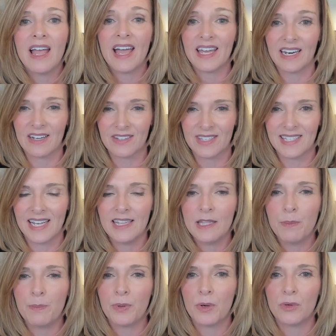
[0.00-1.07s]
and I'll set
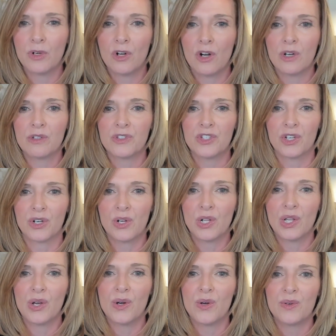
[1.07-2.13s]
the protocols to
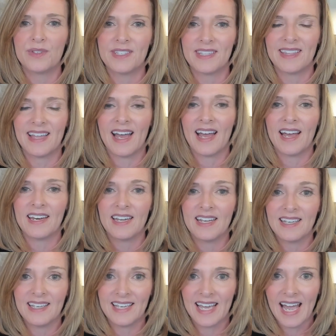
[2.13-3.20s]
close that
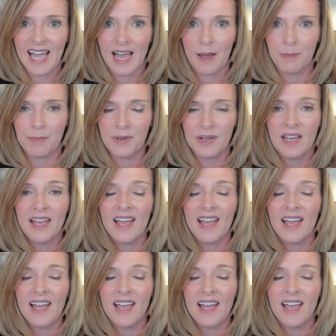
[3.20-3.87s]
gap.